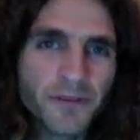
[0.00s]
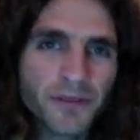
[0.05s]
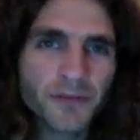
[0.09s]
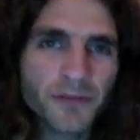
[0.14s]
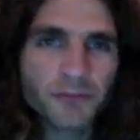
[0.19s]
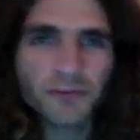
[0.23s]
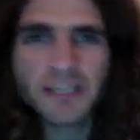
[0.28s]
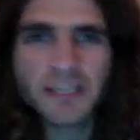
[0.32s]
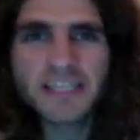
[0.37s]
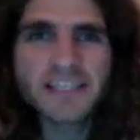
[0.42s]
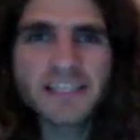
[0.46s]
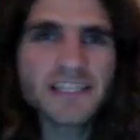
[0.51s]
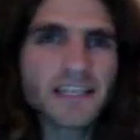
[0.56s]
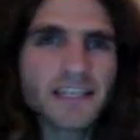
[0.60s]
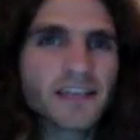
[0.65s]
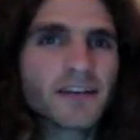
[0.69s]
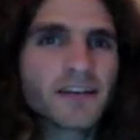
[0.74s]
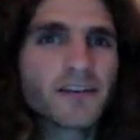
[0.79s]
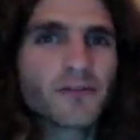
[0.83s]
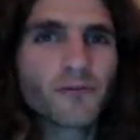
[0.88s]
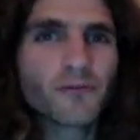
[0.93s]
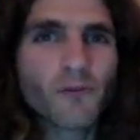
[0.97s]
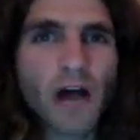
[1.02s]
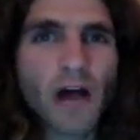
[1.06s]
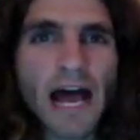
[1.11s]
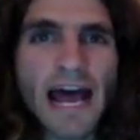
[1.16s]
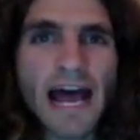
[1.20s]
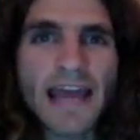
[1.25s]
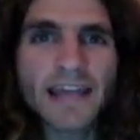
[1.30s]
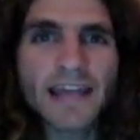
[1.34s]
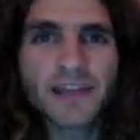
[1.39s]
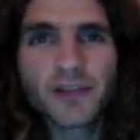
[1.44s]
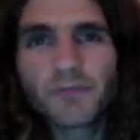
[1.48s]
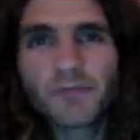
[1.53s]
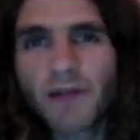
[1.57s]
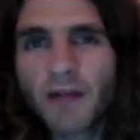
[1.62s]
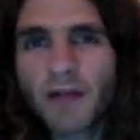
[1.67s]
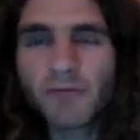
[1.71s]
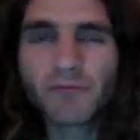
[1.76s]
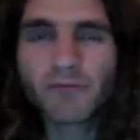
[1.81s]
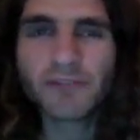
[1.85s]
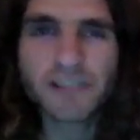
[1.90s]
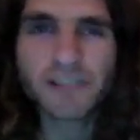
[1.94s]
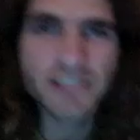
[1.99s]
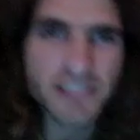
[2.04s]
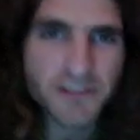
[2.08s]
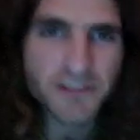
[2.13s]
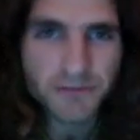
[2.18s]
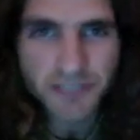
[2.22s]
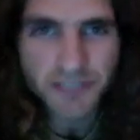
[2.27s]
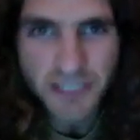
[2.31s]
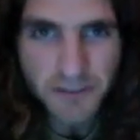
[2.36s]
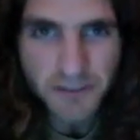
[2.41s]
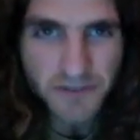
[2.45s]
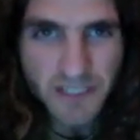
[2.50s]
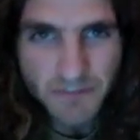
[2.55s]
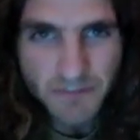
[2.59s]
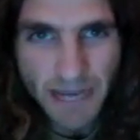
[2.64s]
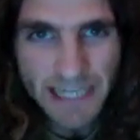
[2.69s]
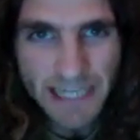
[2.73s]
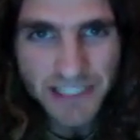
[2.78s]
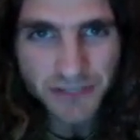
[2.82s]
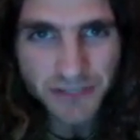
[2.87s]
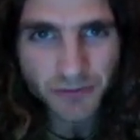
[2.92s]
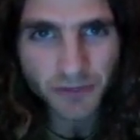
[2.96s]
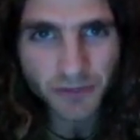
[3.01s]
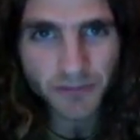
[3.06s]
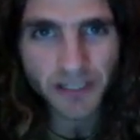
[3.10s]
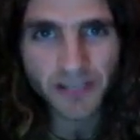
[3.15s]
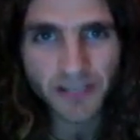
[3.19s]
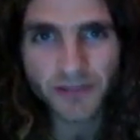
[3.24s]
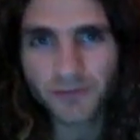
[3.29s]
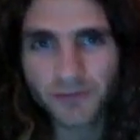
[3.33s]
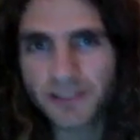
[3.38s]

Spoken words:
The reason why you probably disrespect your women,